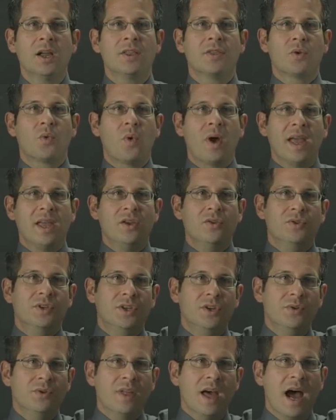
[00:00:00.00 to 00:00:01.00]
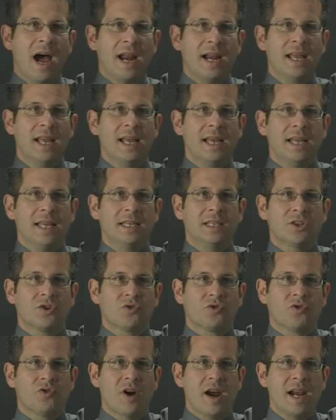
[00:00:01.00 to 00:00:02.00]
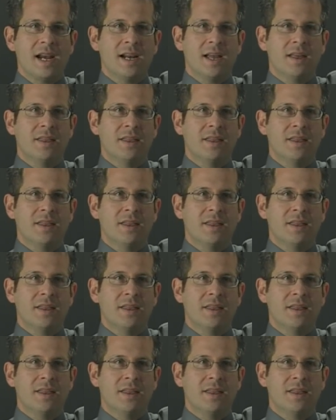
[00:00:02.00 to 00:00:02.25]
the way you do that is to write